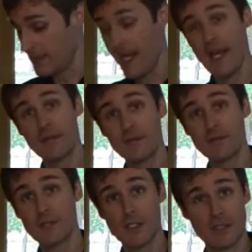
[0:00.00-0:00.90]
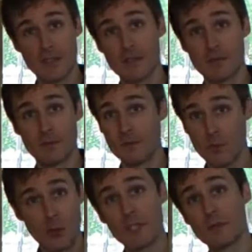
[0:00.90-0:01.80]
pan, just a
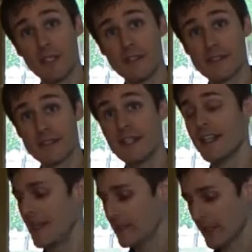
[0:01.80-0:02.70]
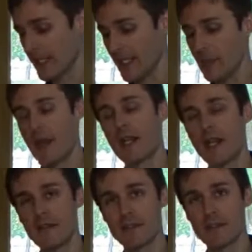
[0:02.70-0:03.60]
quick rinse, and then we're going to get it
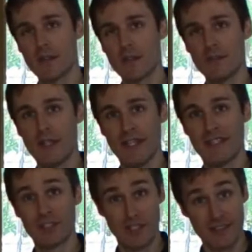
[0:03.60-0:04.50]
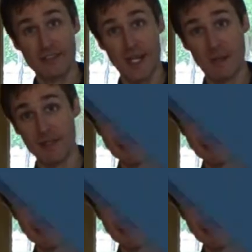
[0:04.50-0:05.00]
back on the stove and cook the salmon.